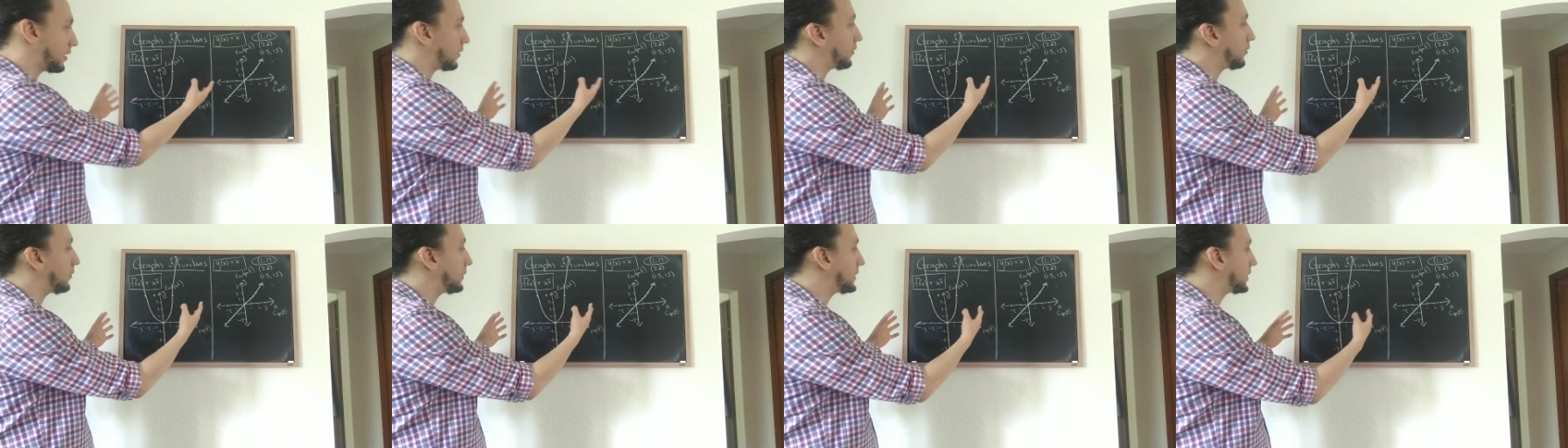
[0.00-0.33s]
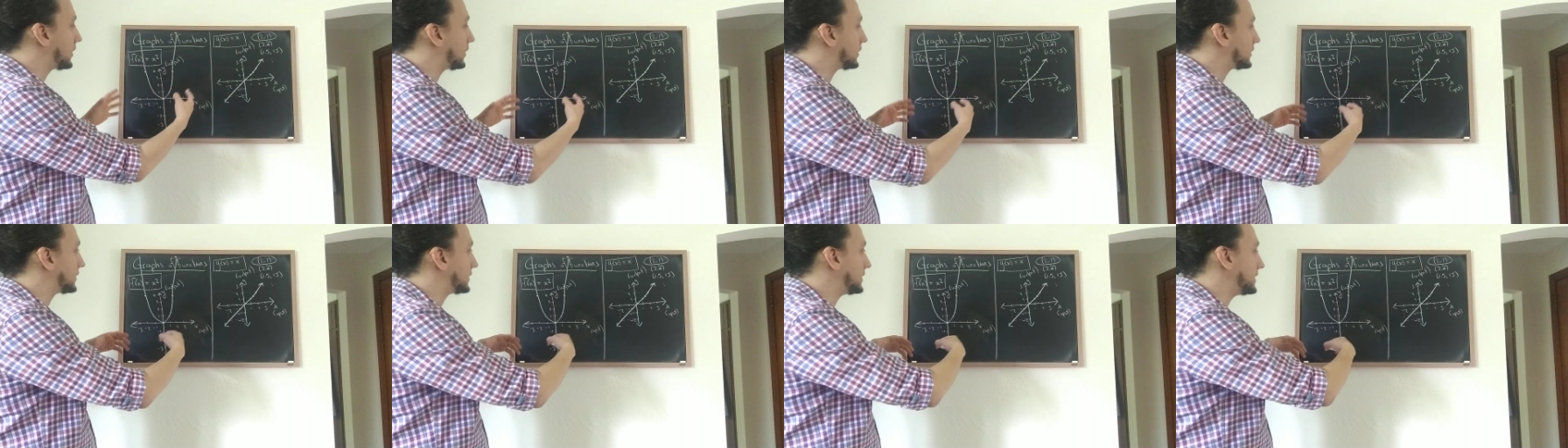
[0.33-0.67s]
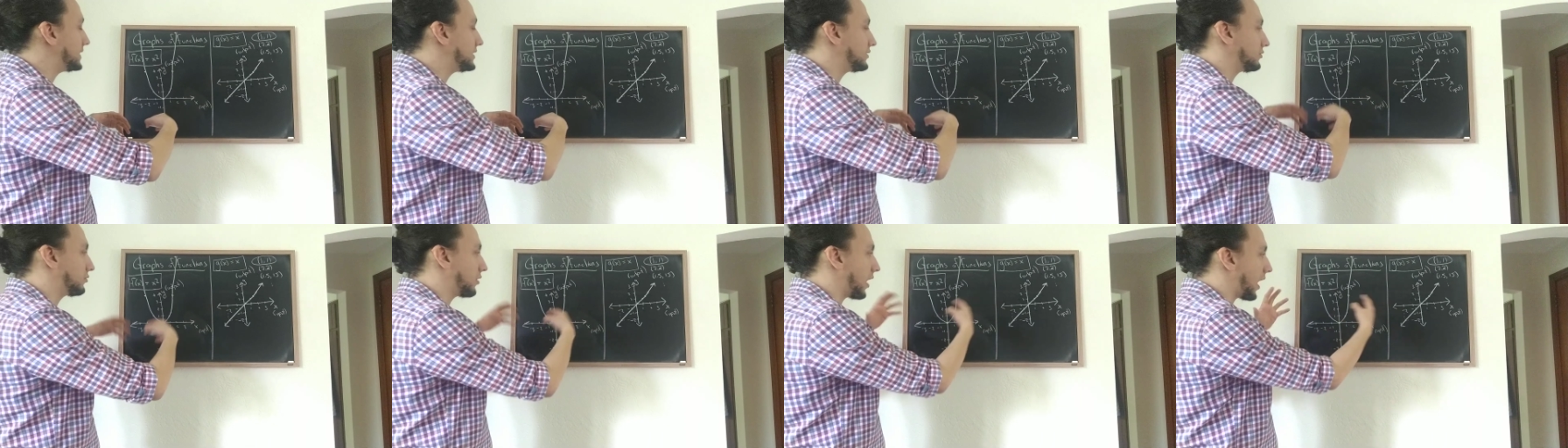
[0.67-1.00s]
probably all
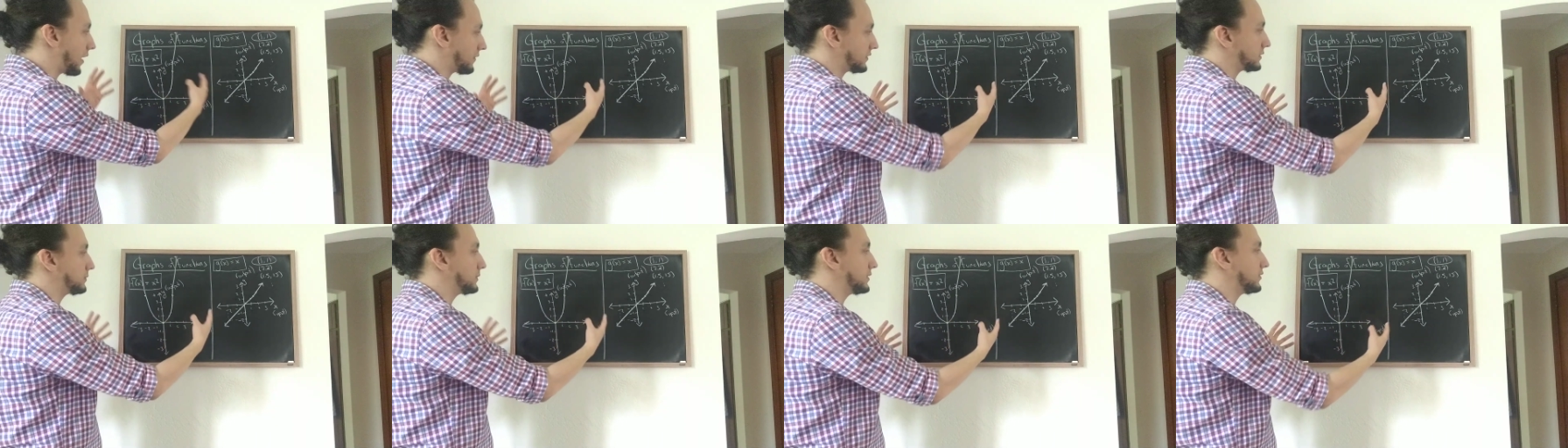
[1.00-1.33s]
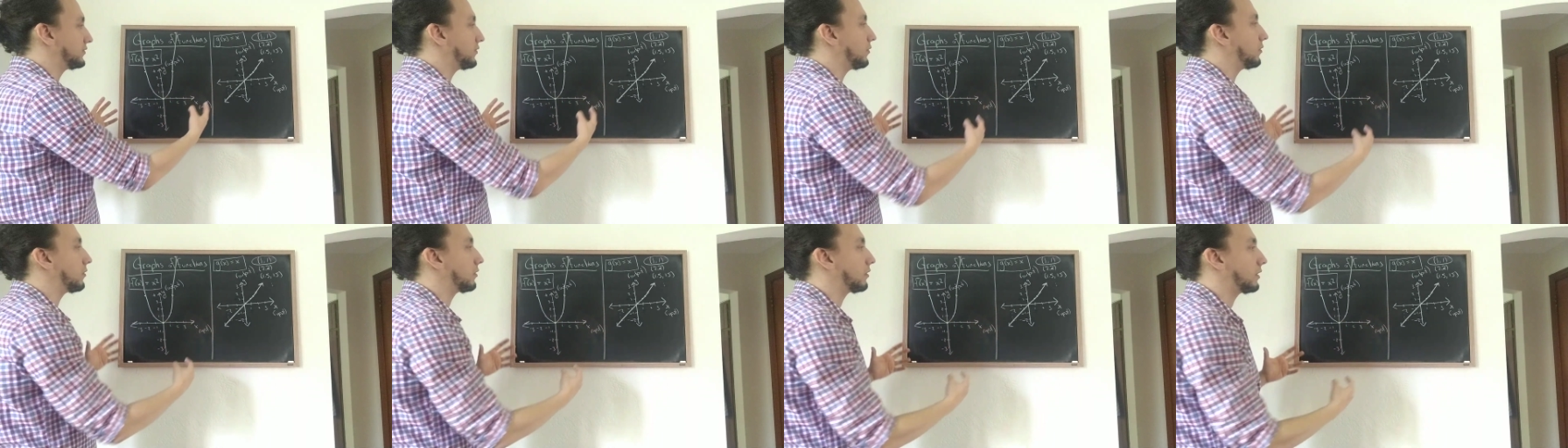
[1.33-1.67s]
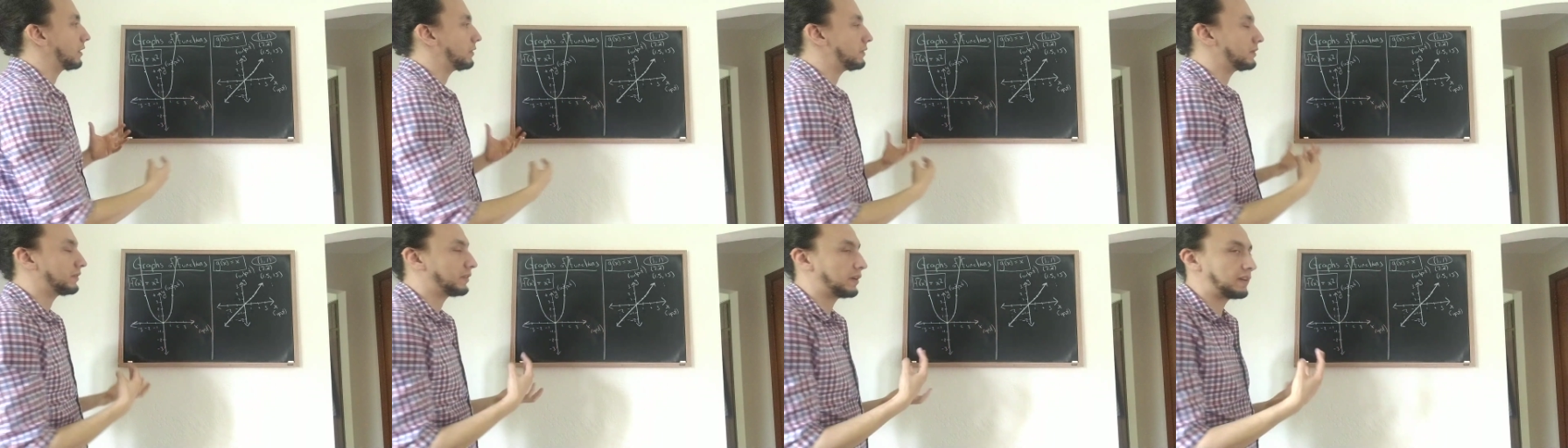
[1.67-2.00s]
seen graphs before
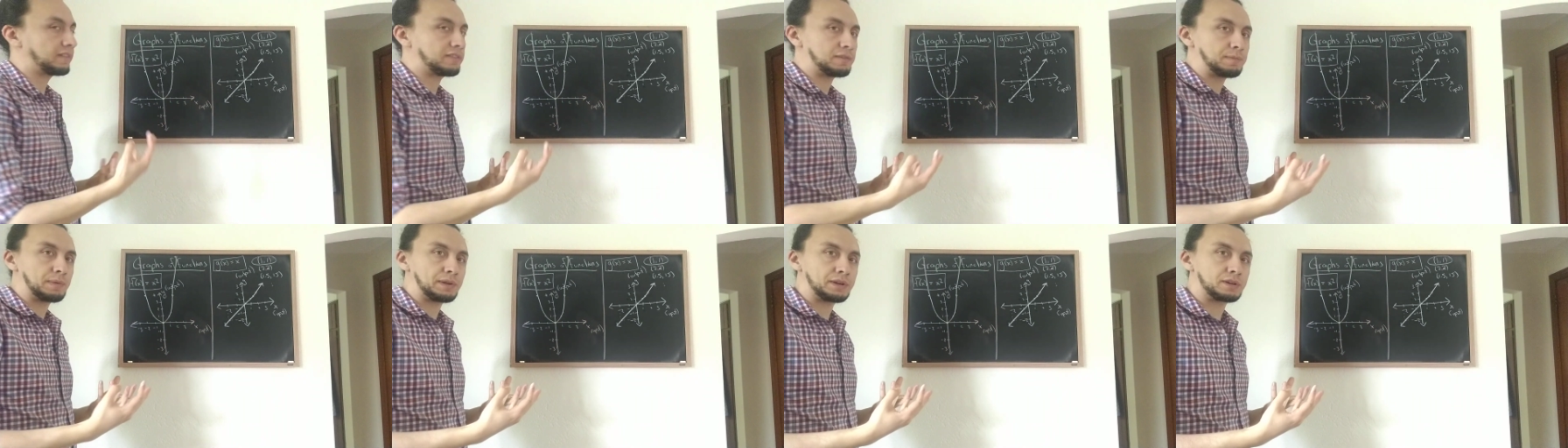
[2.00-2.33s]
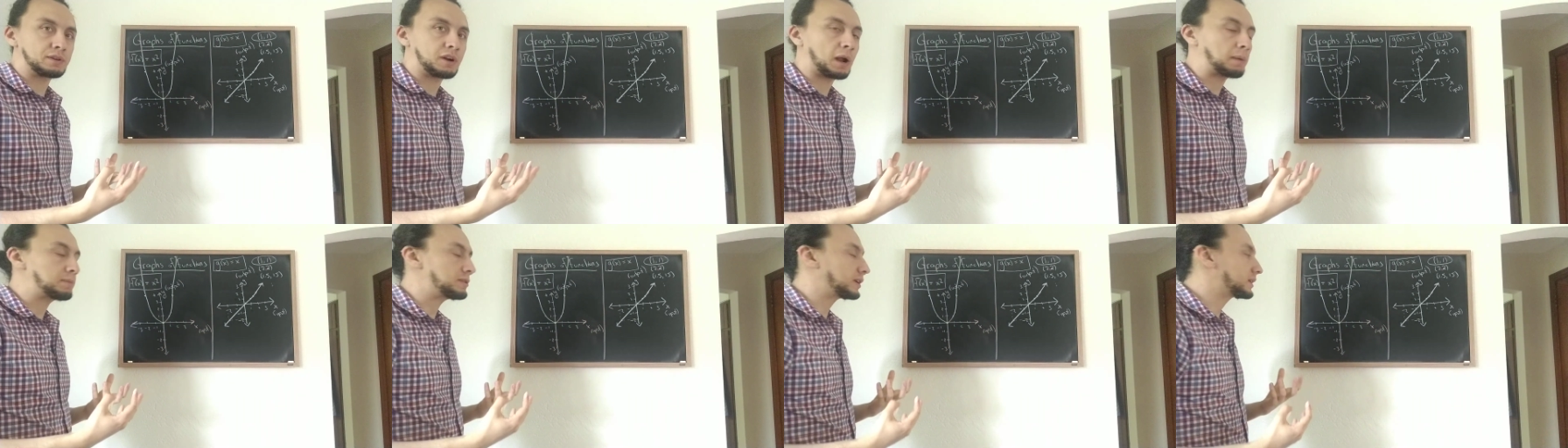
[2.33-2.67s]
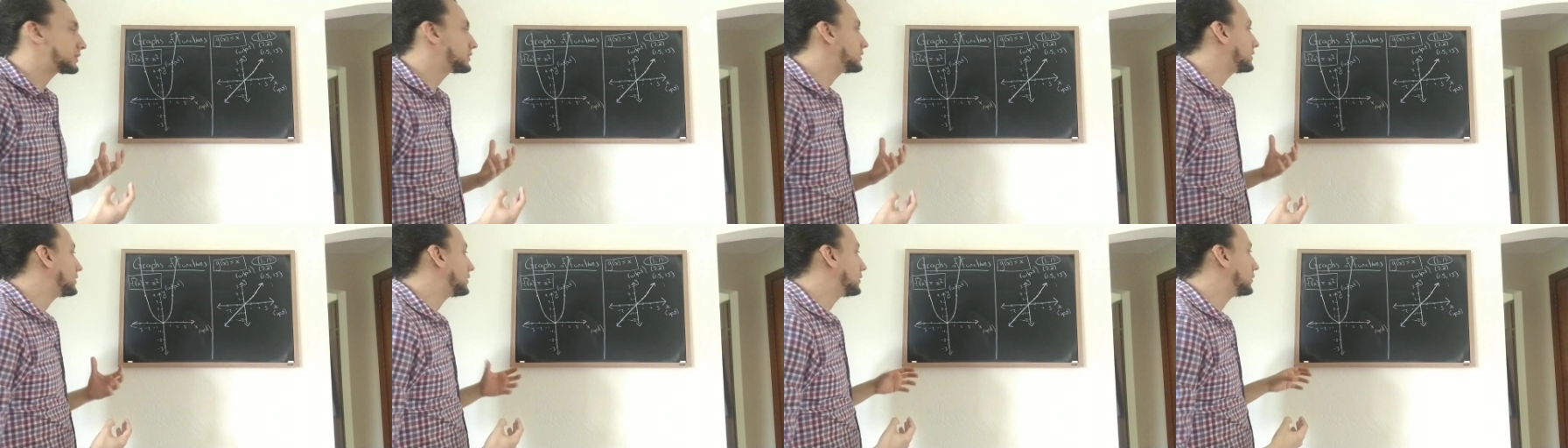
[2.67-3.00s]
and they're very familiar
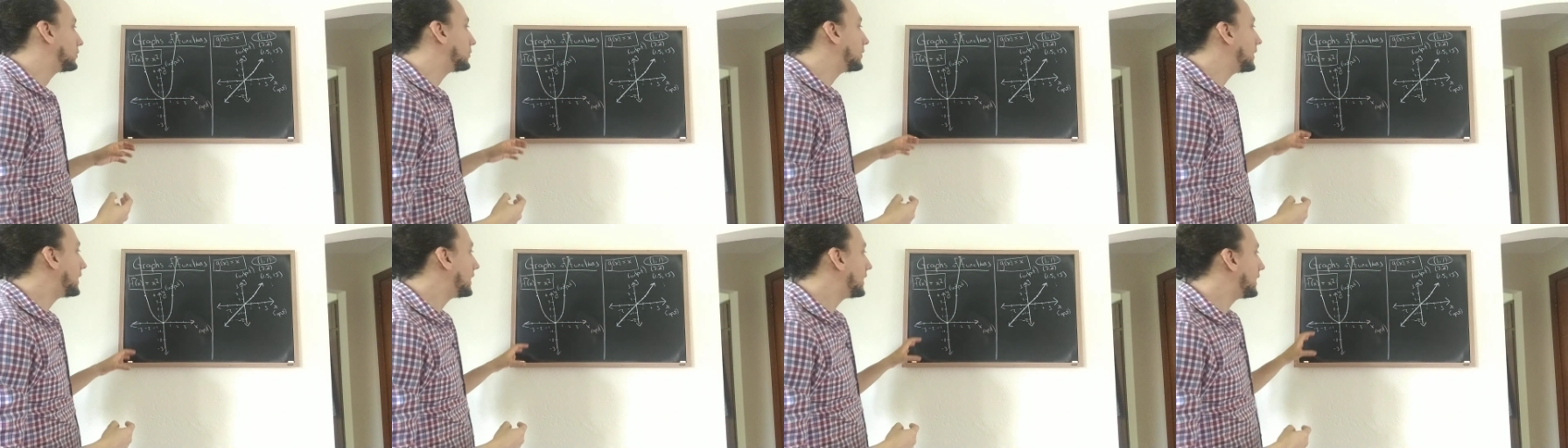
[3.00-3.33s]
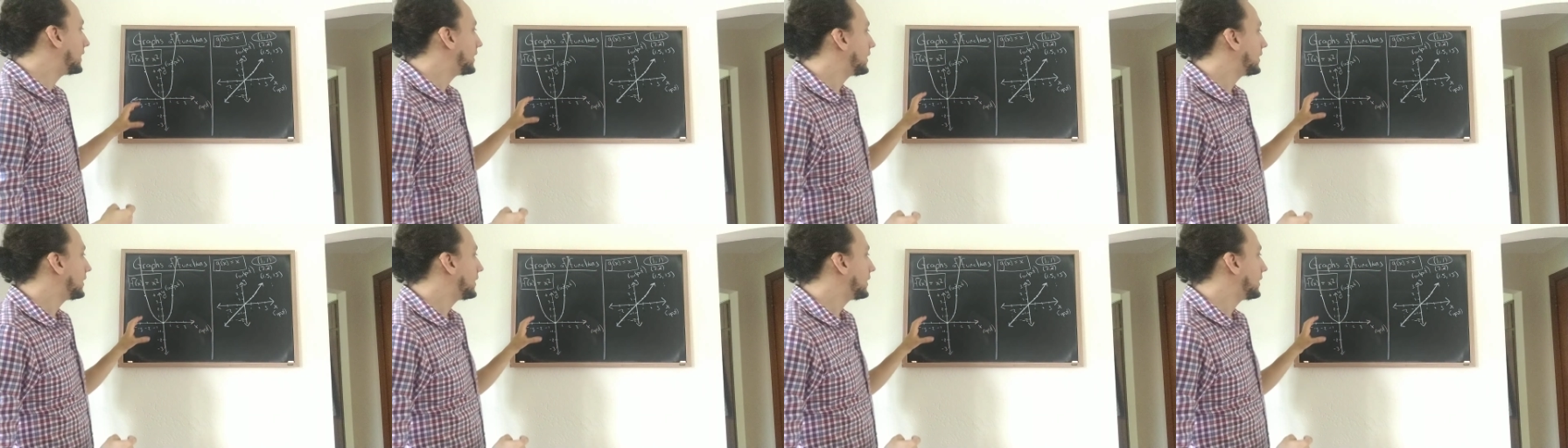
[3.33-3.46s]
objects to you,